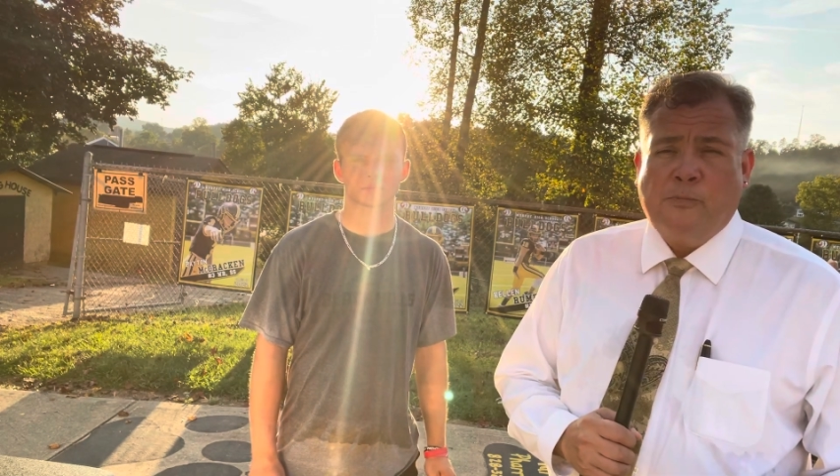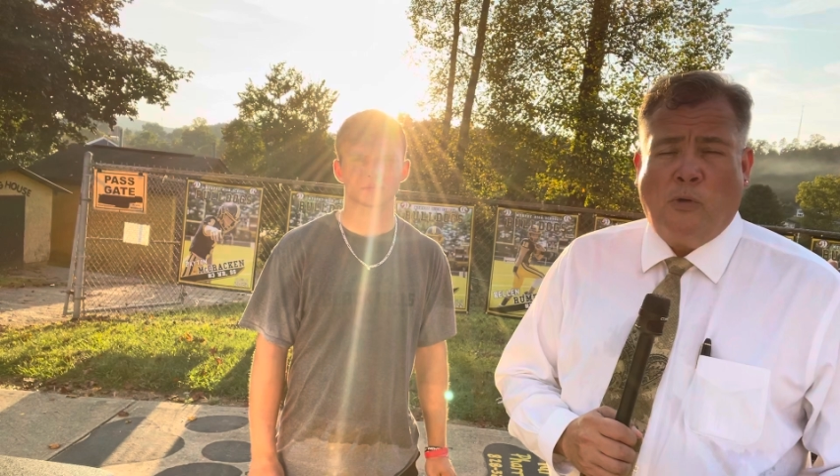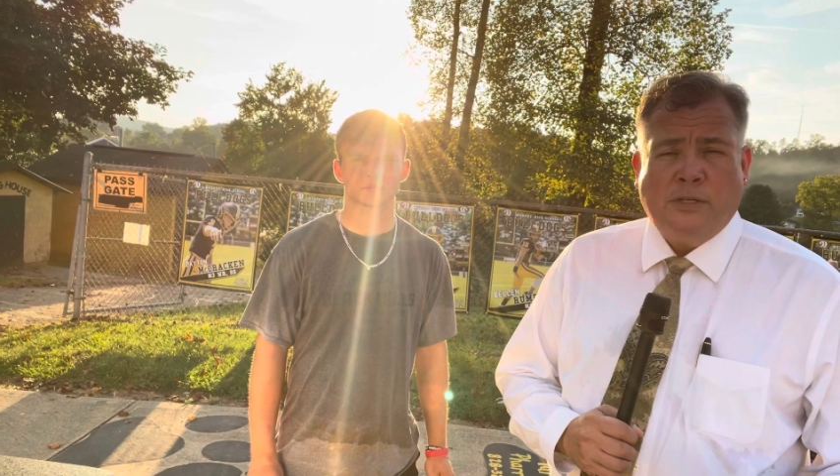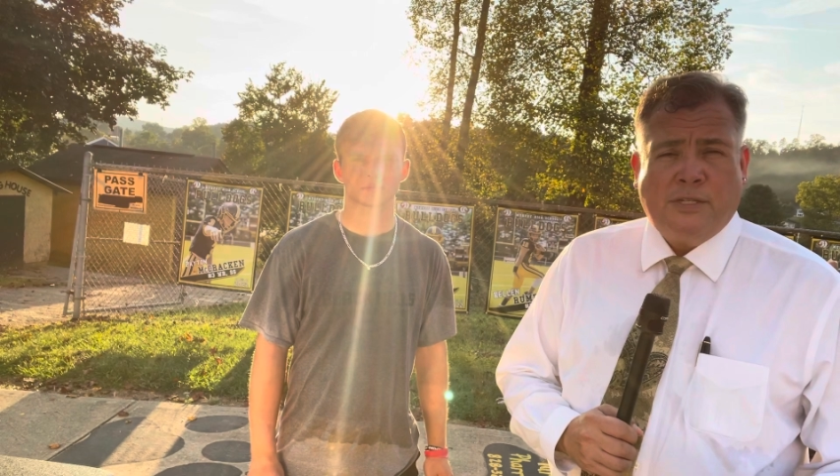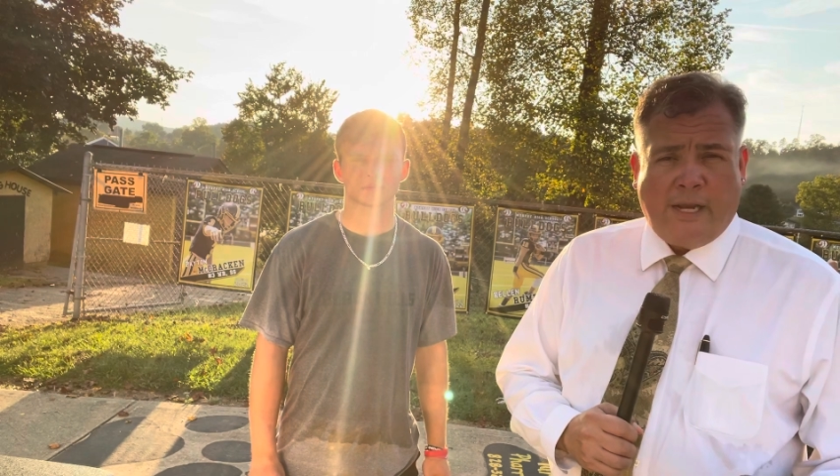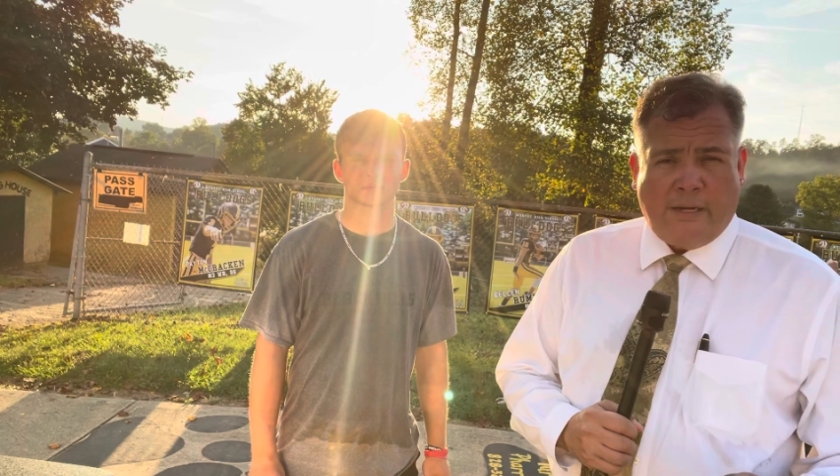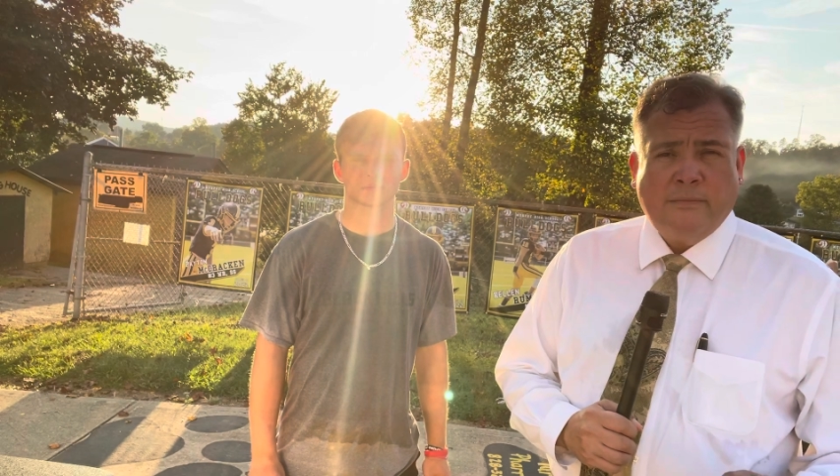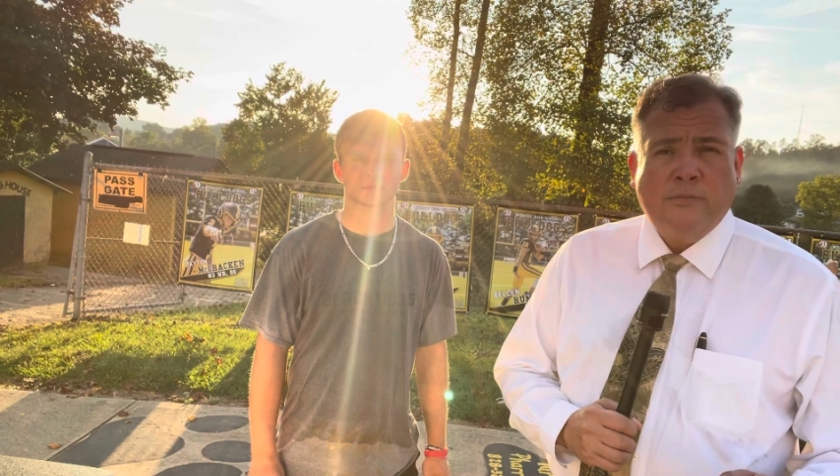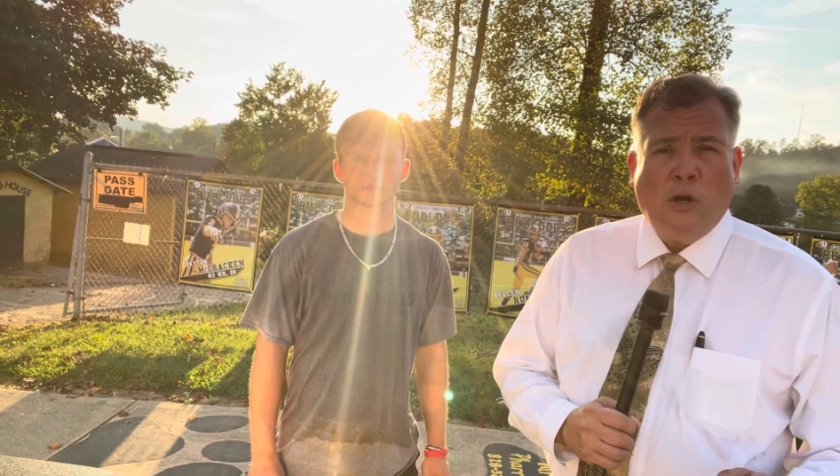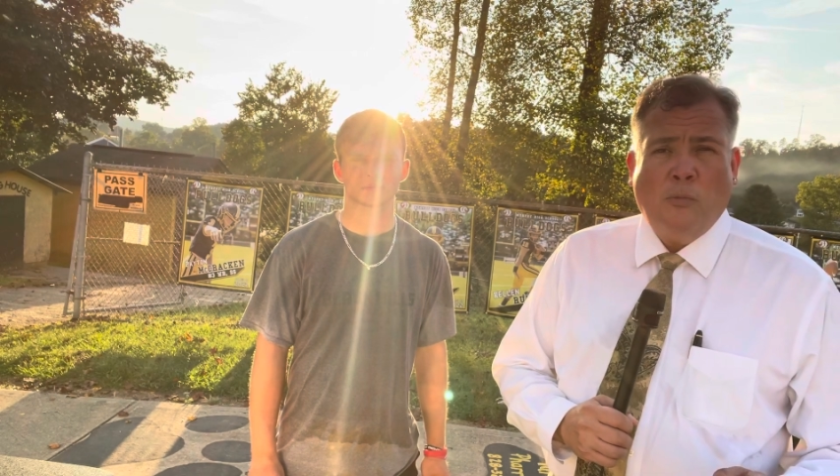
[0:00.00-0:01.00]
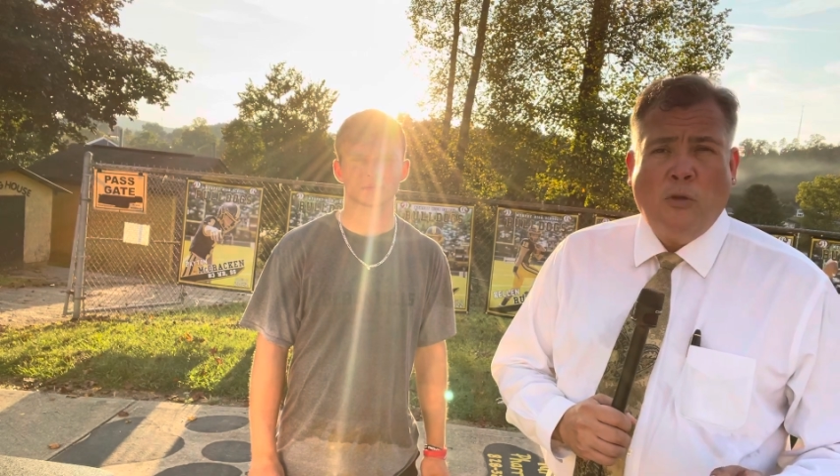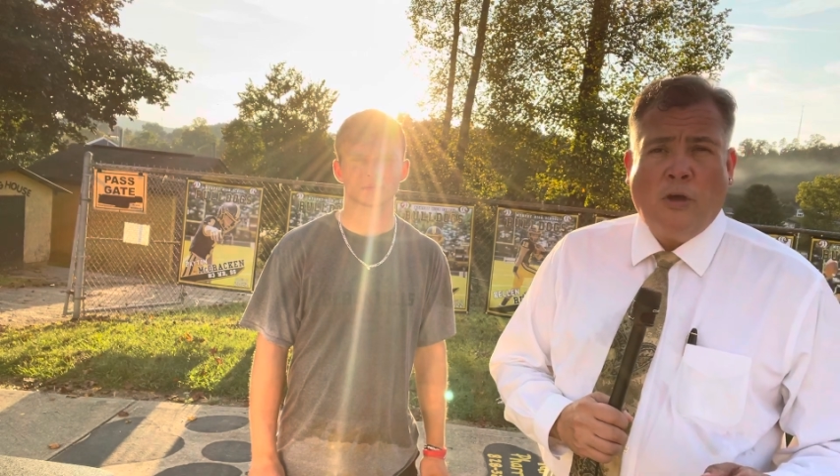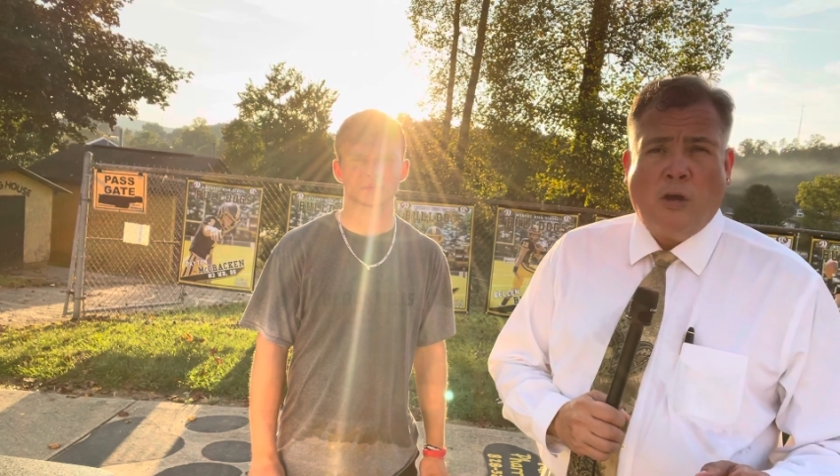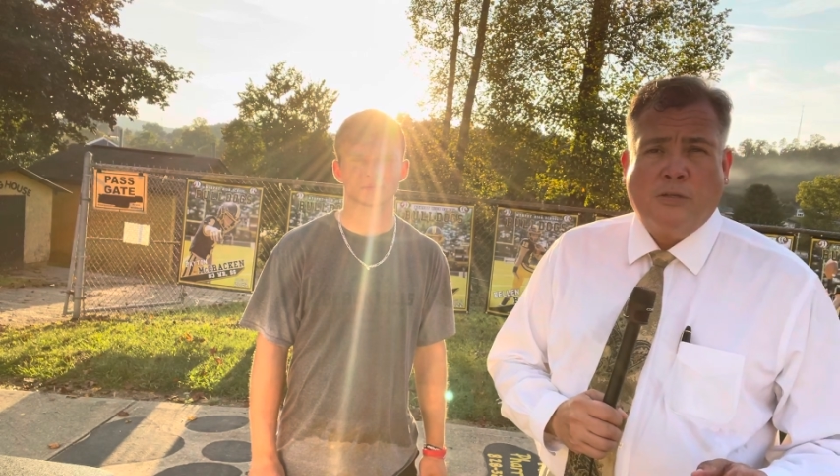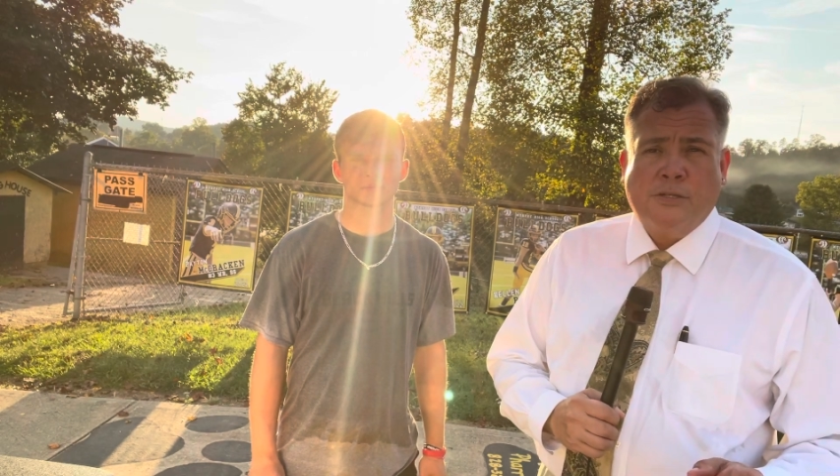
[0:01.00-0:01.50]
Sports saying, go
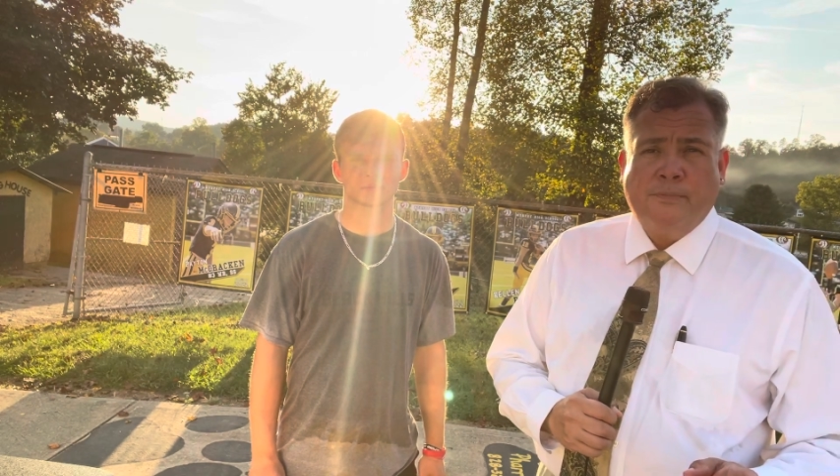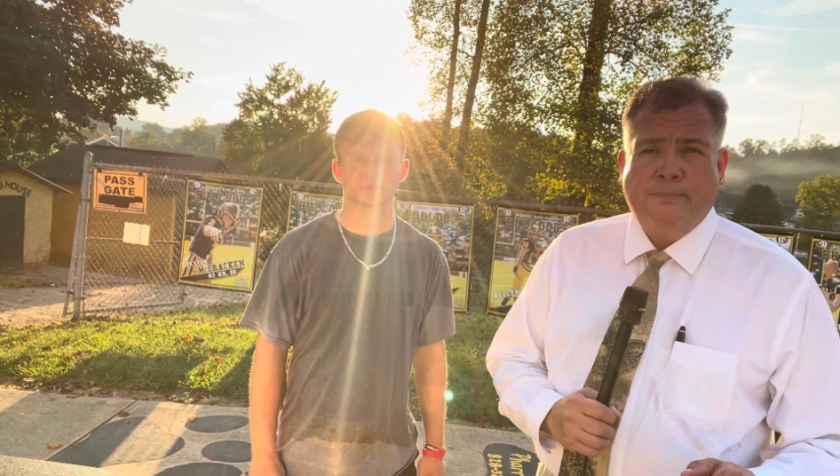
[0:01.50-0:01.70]
Bulldogs.